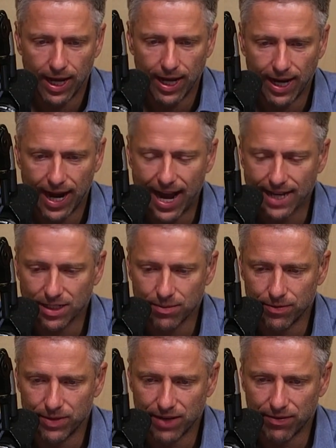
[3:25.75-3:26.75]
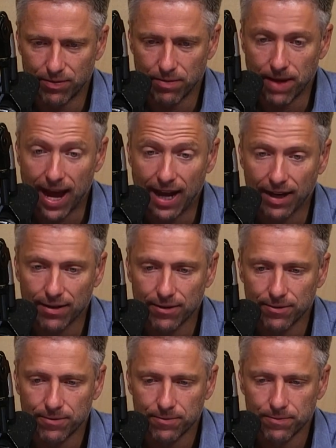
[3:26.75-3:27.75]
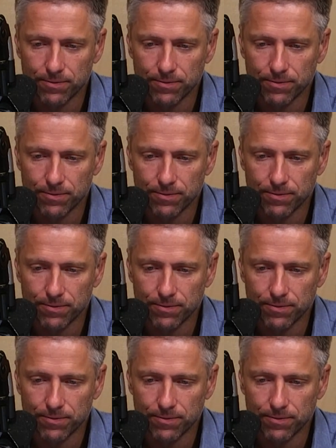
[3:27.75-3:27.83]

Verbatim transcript: And I asked him if he's ever been back.